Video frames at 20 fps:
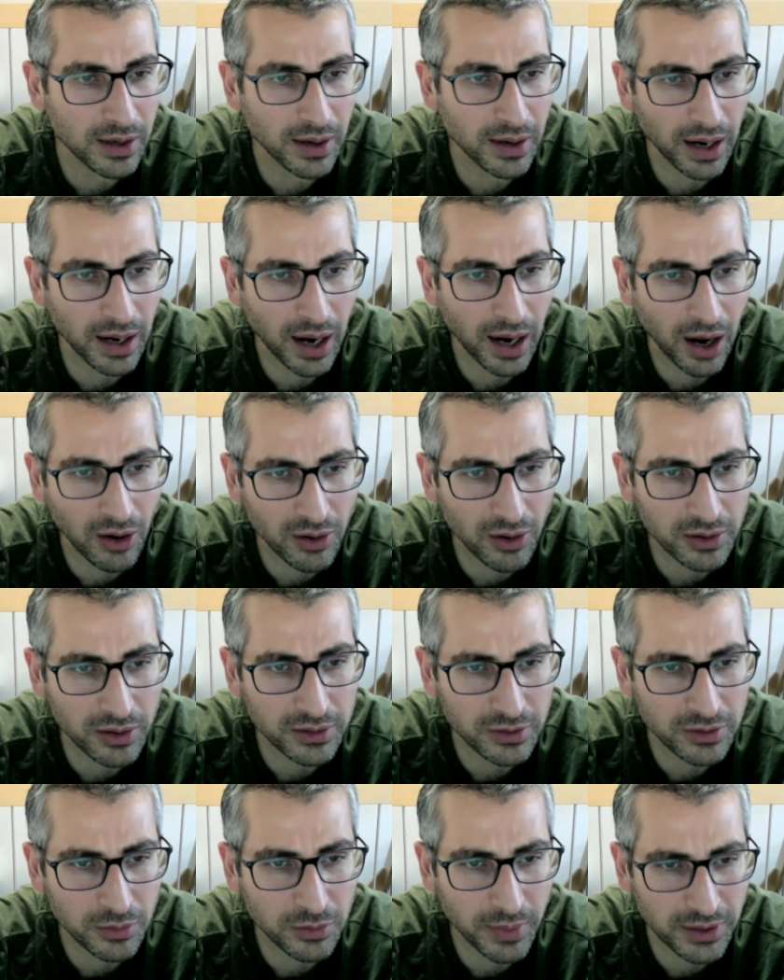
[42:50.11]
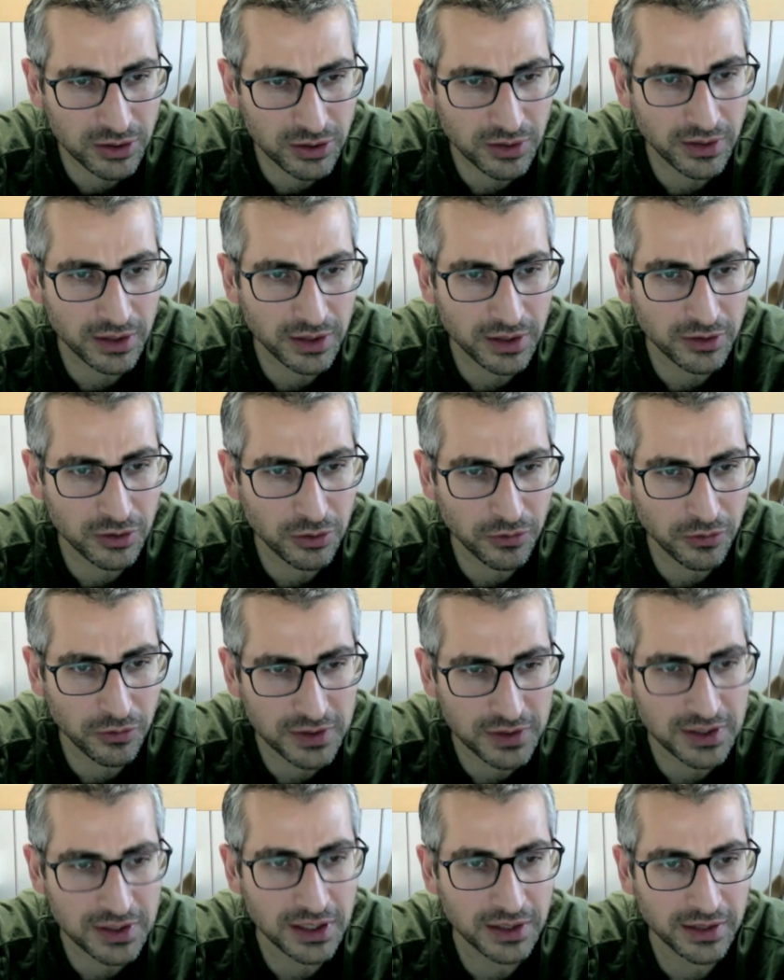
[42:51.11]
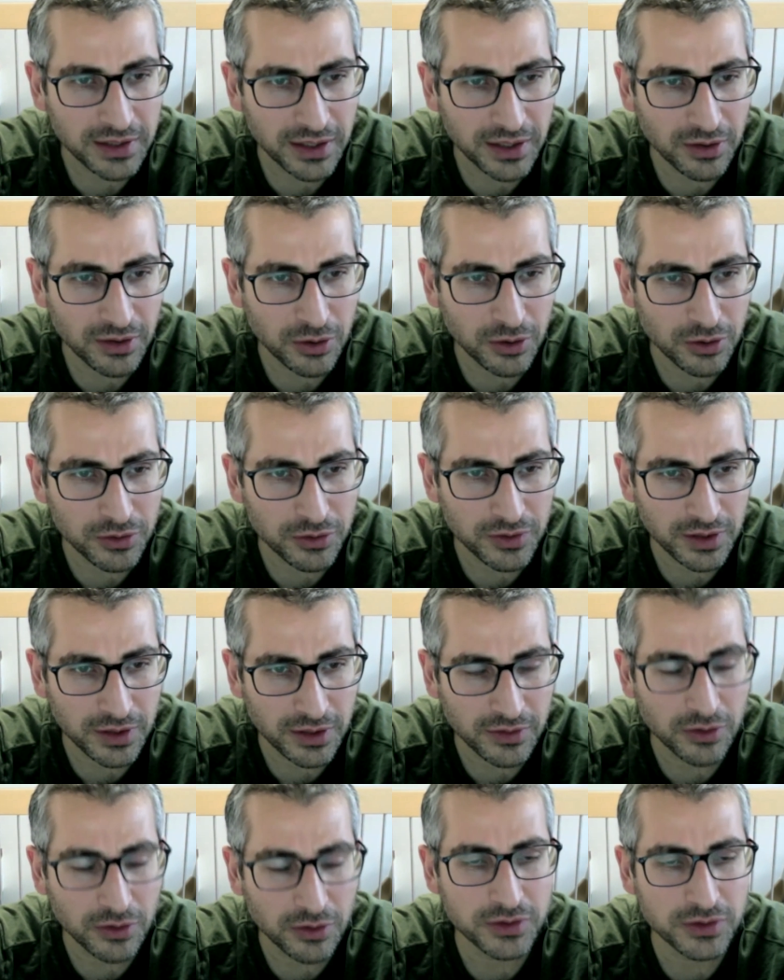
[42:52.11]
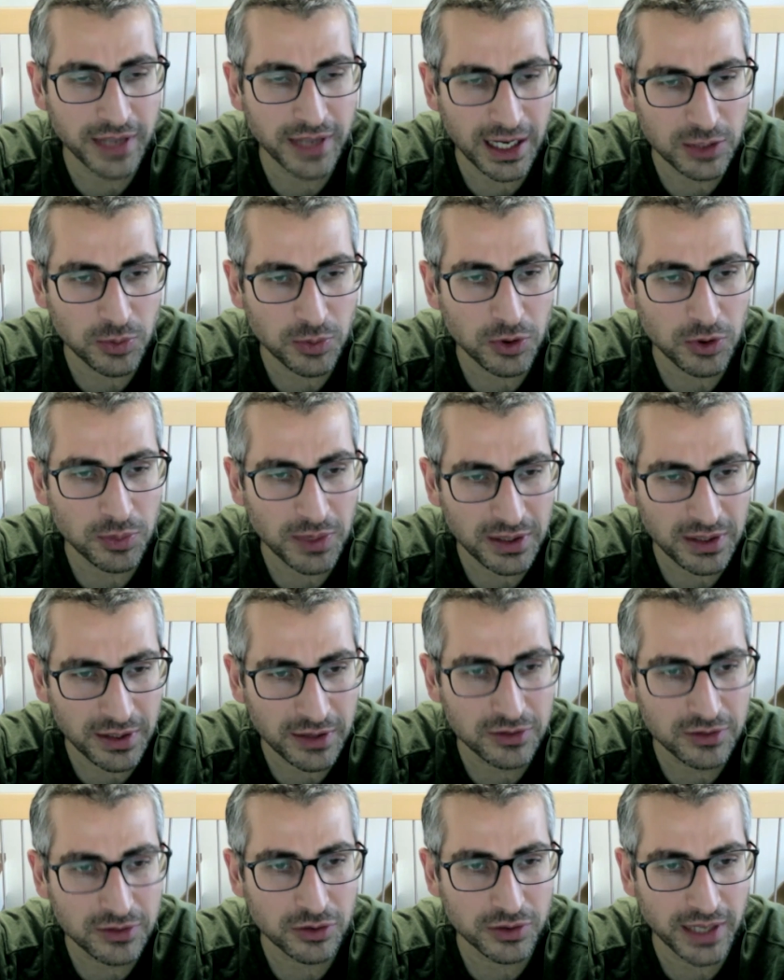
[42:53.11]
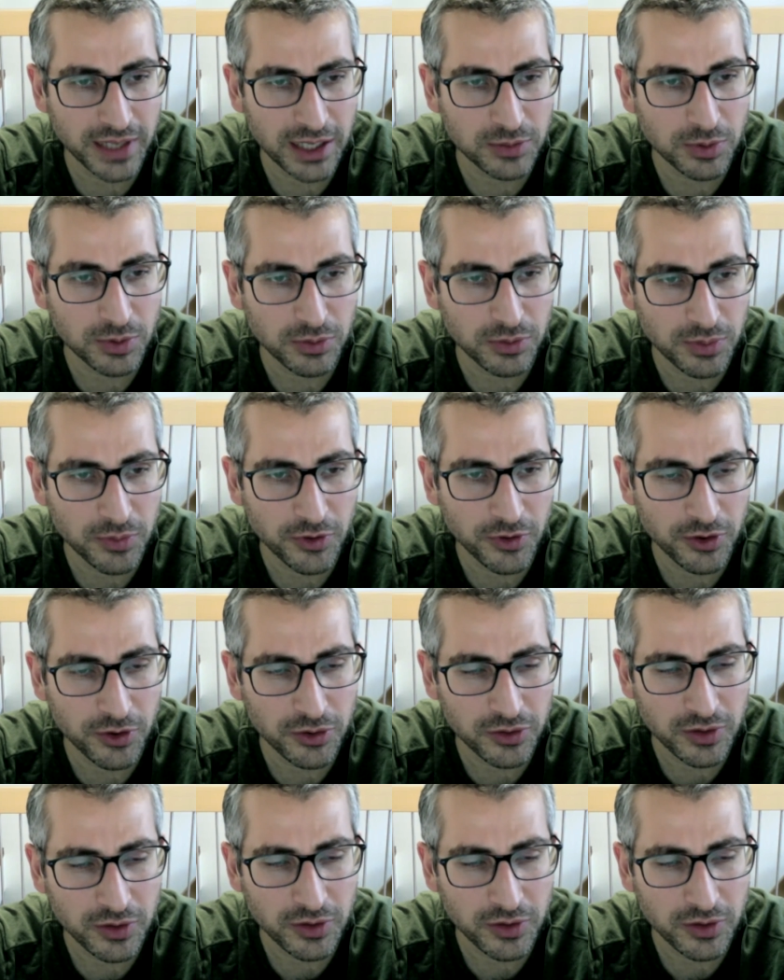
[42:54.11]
How long, you mentioned that you facilitate those dashboard meetings or dashboard reviews?